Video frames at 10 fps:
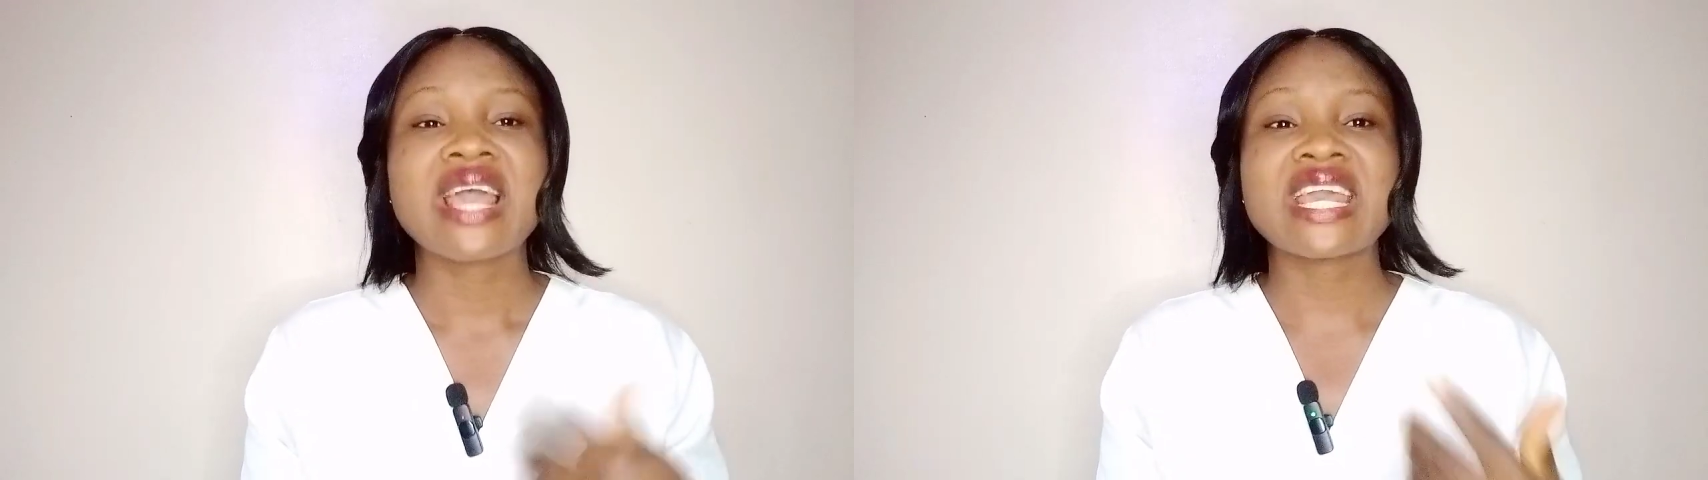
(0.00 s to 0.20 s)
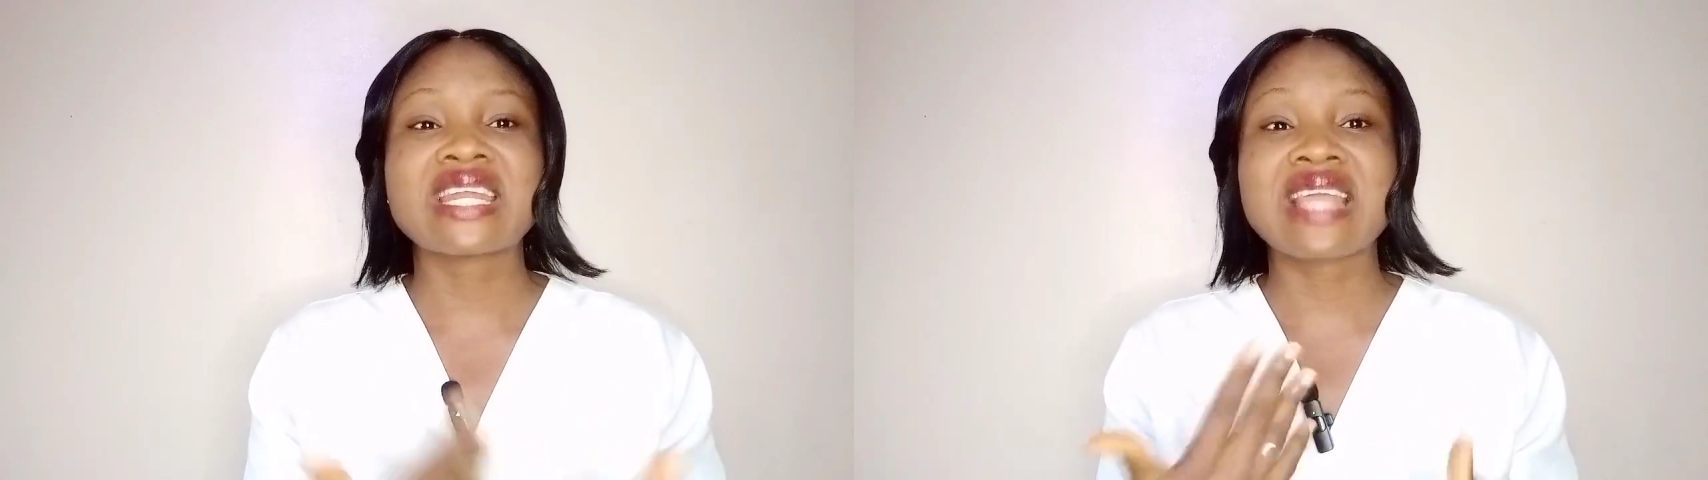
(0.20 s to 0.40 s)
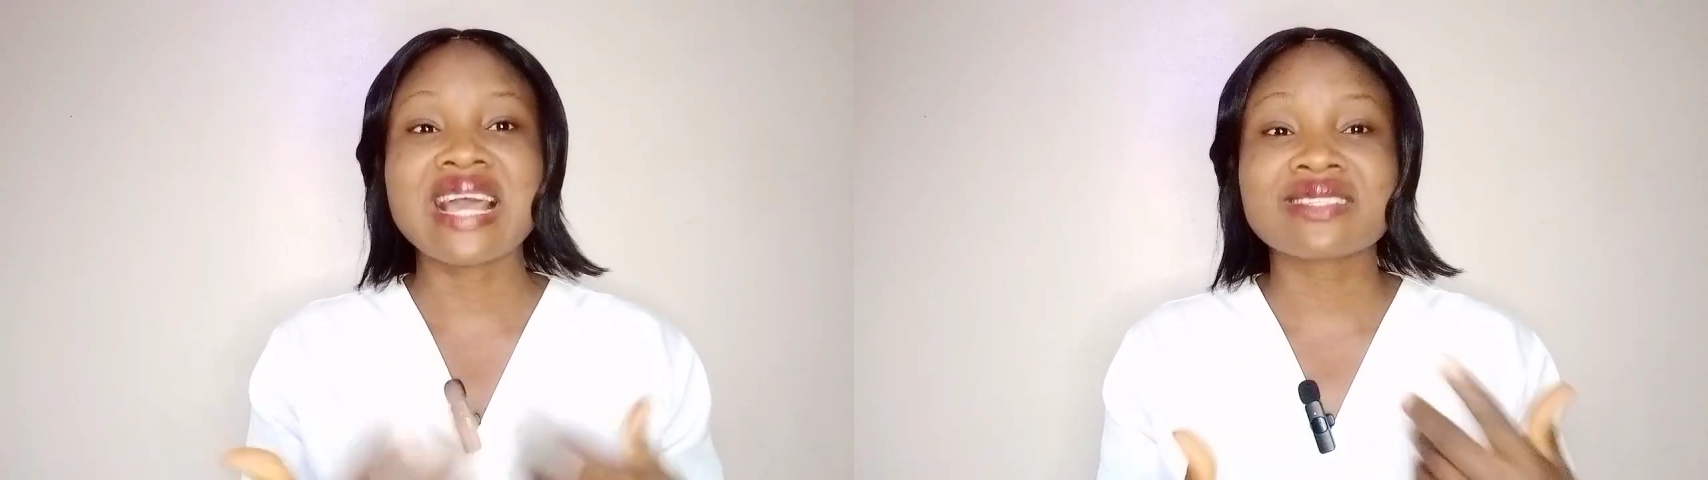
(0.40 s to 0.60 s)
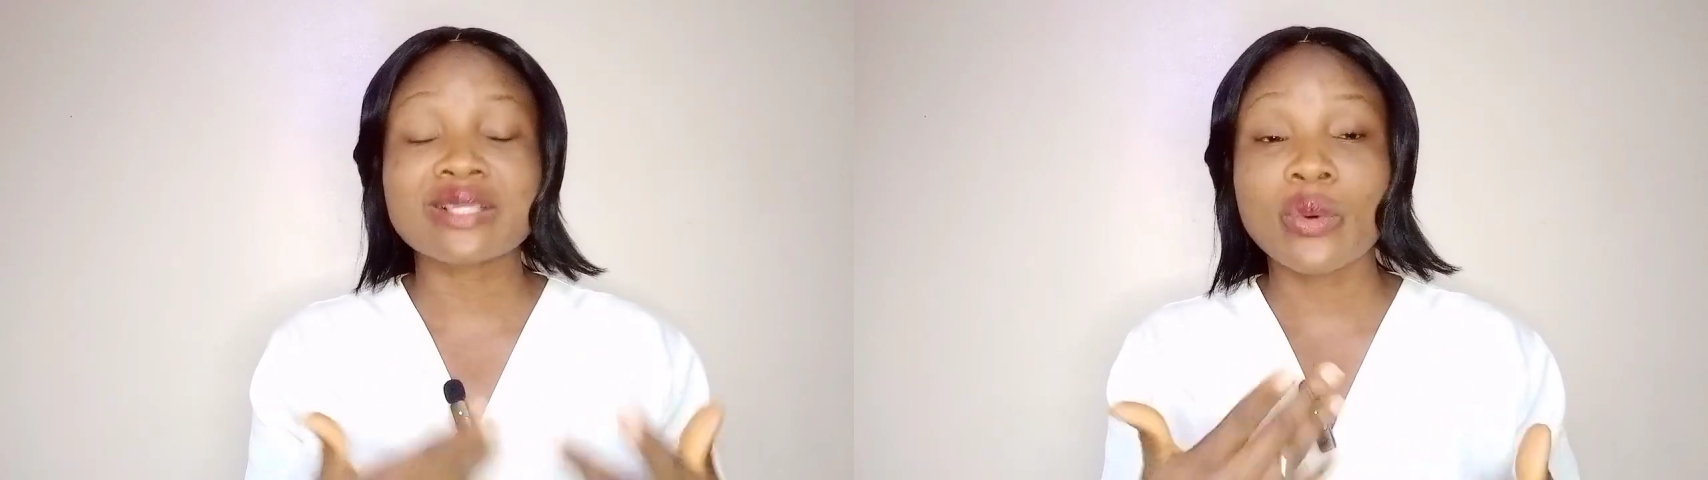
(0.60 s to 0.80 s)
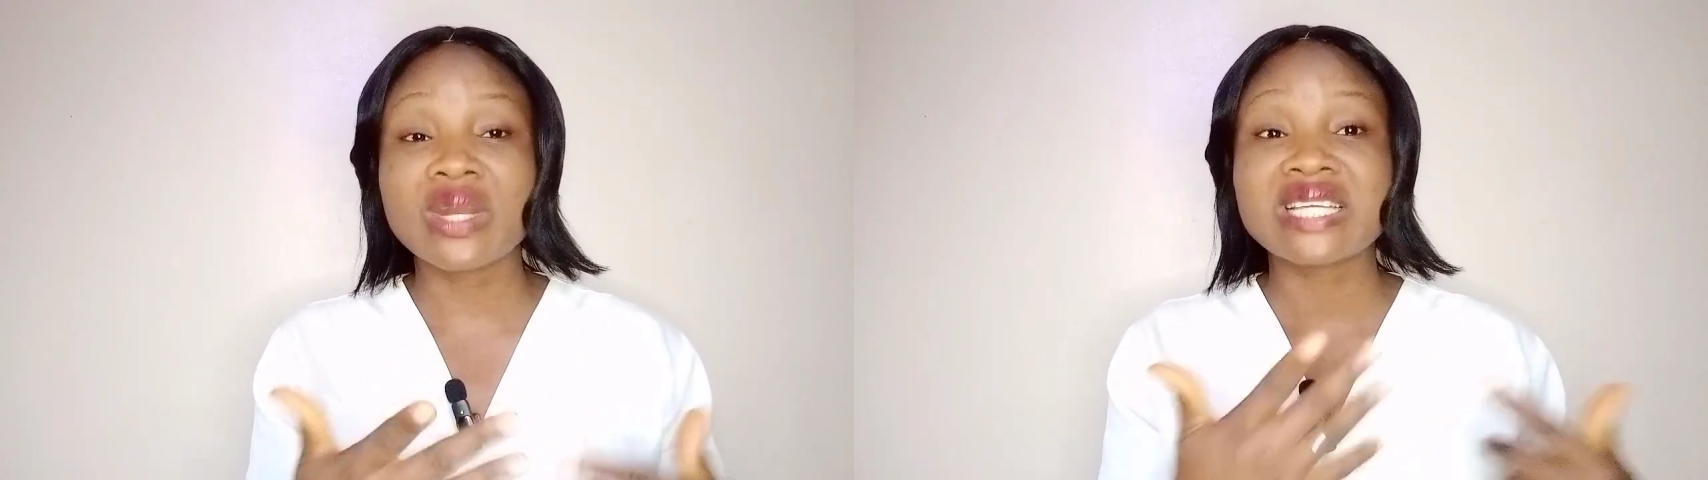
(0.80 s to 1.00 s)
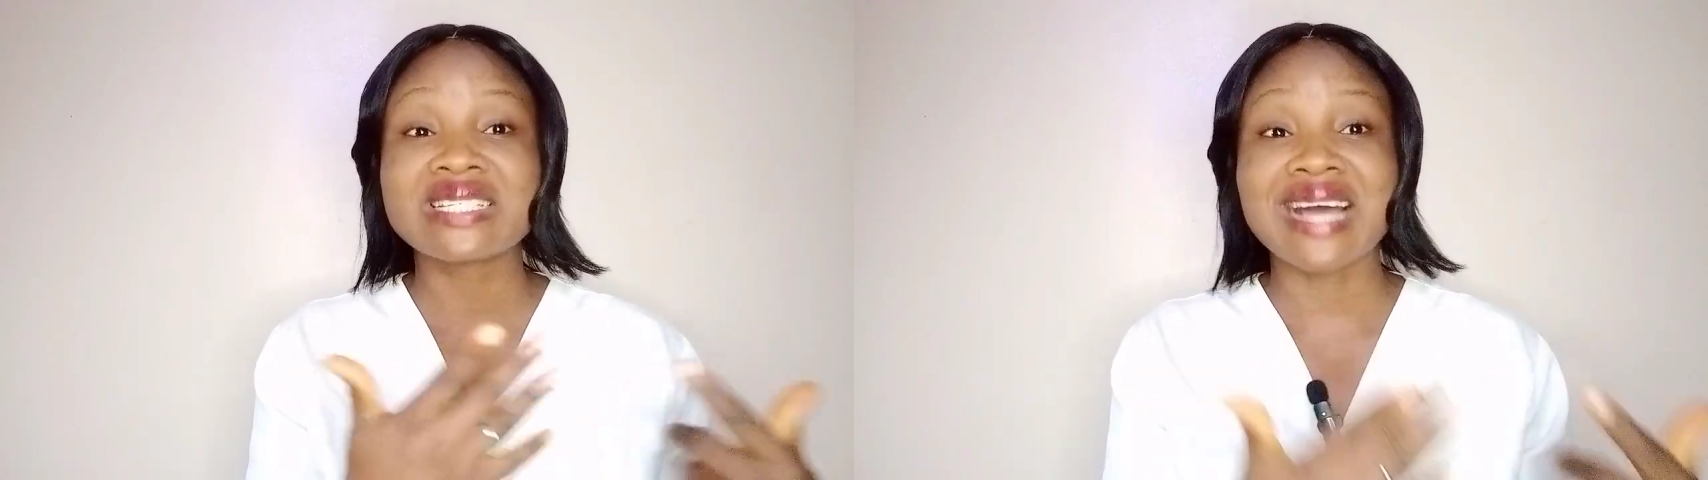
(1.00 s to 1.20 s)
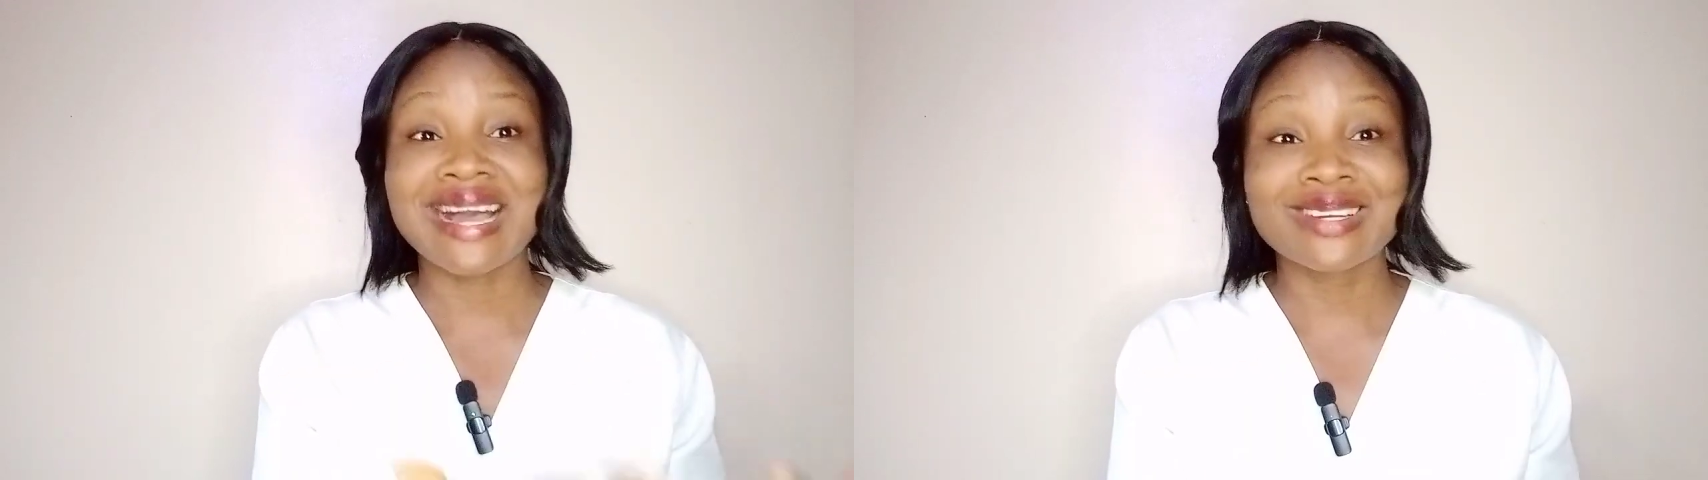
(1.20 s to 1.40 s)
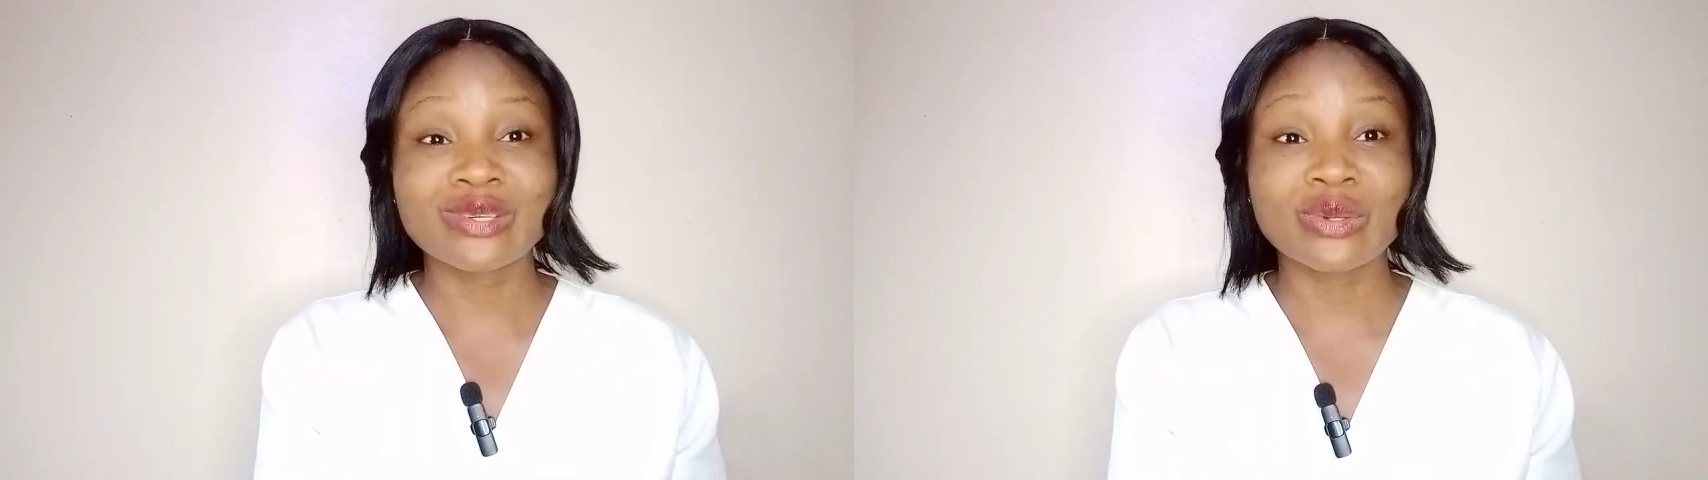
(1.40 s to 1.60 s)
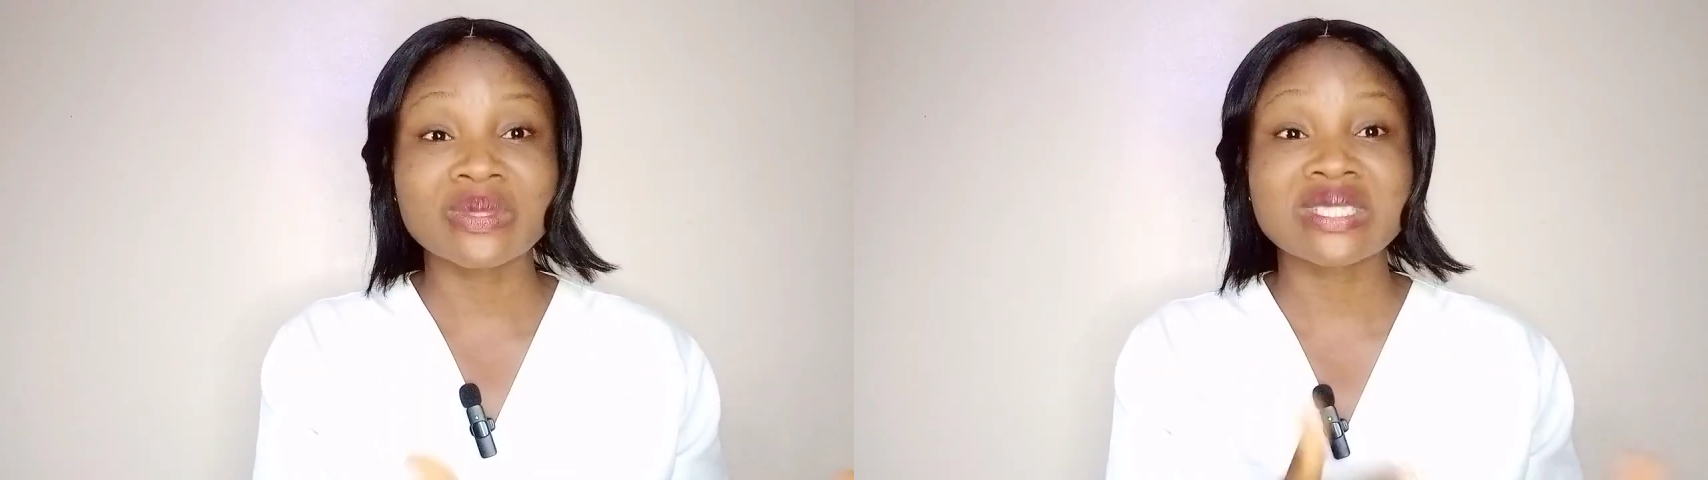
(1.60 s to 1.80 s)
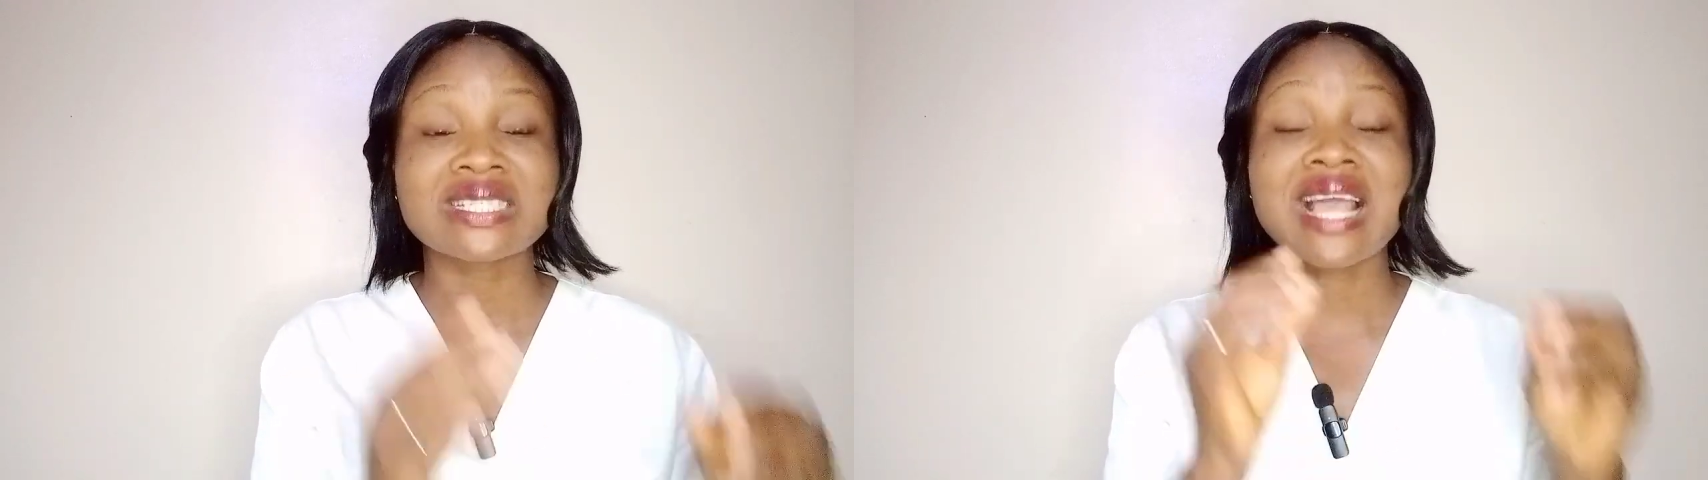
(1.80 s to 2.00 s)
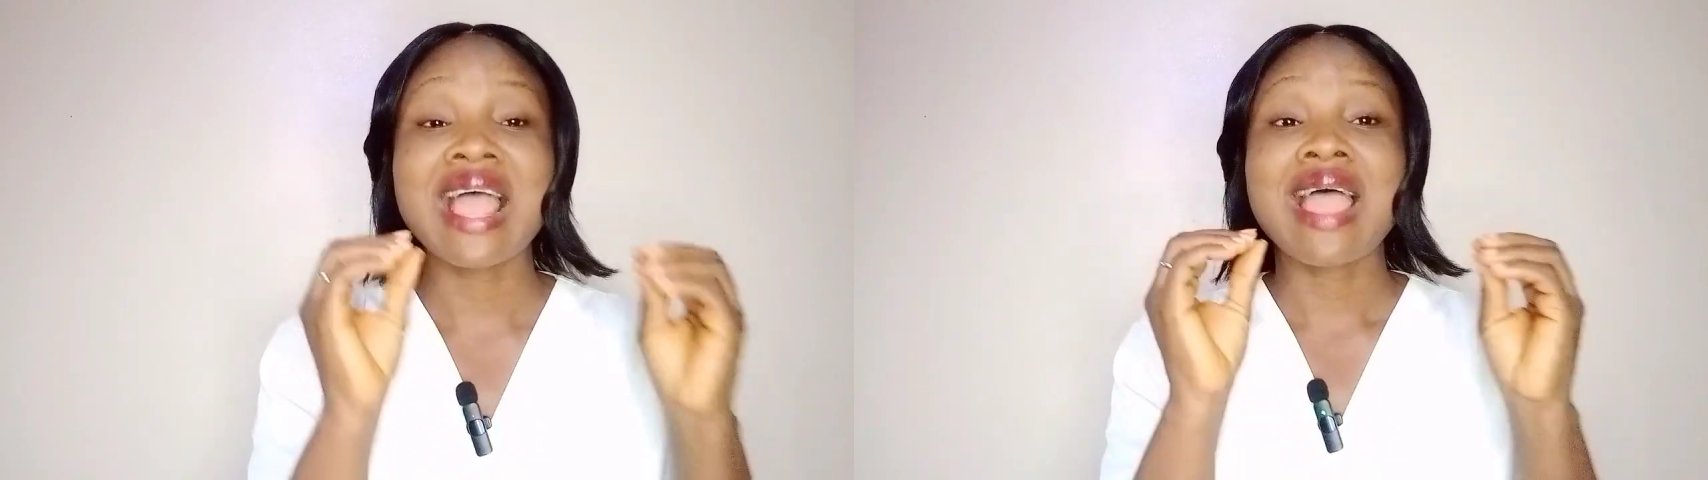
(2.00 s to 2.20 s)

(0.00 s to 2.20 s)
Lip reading: it gets only diagnosed